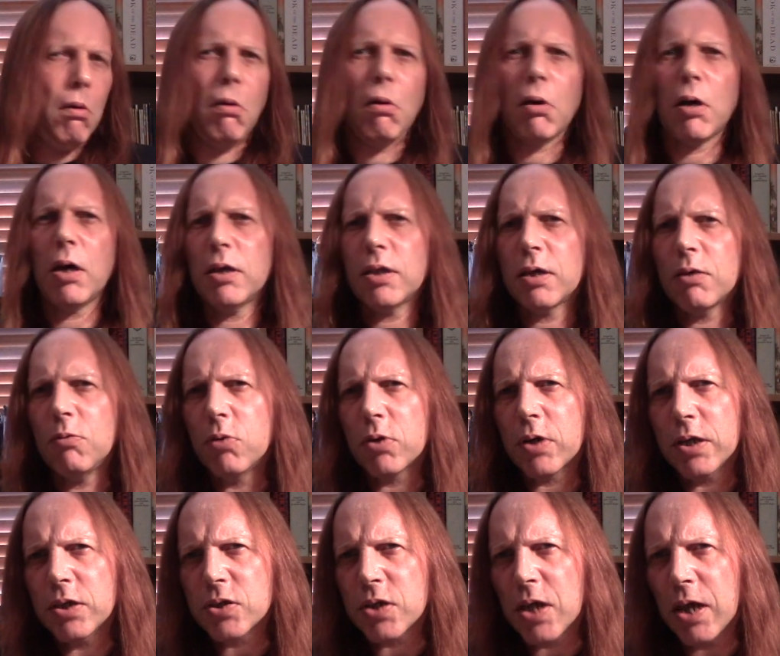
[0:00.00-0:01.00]
I can't think what
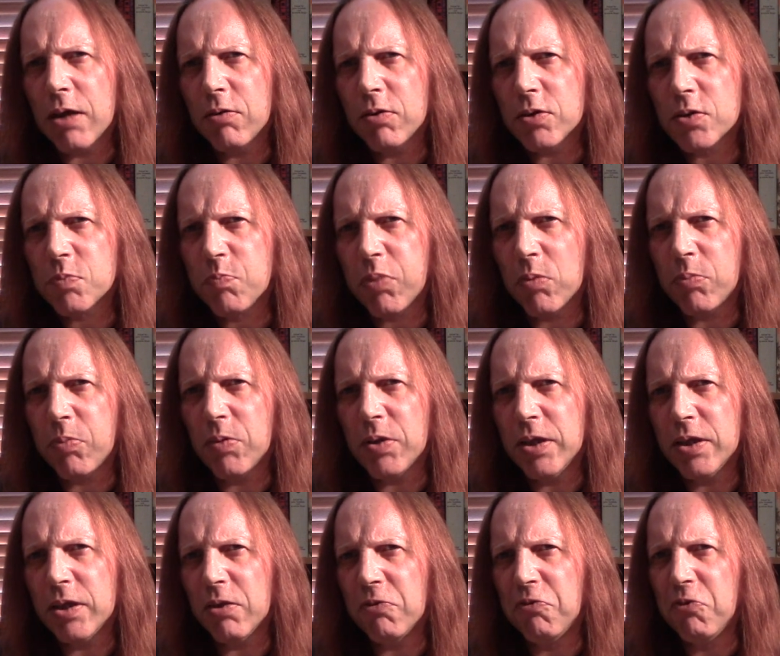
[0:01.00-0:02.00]
it is now, it's probably
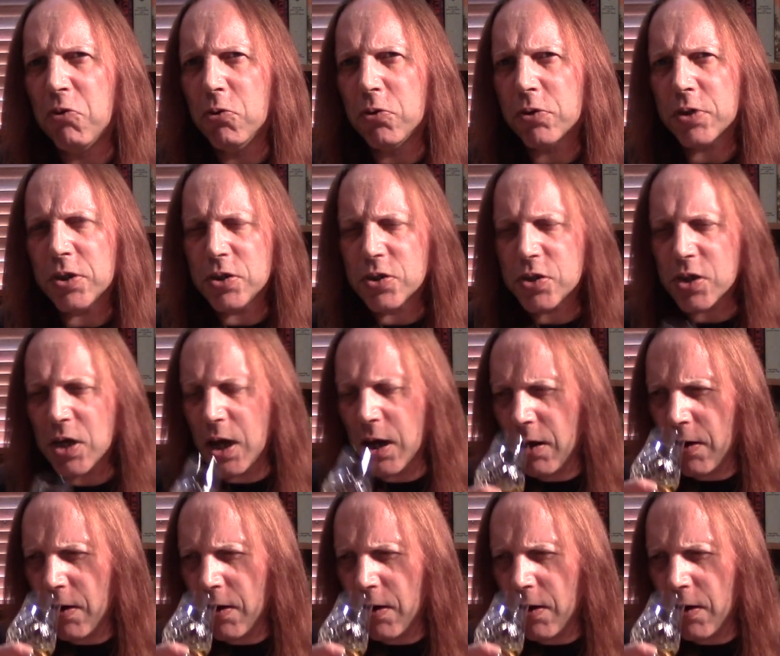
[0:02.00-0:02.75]
in the 40s.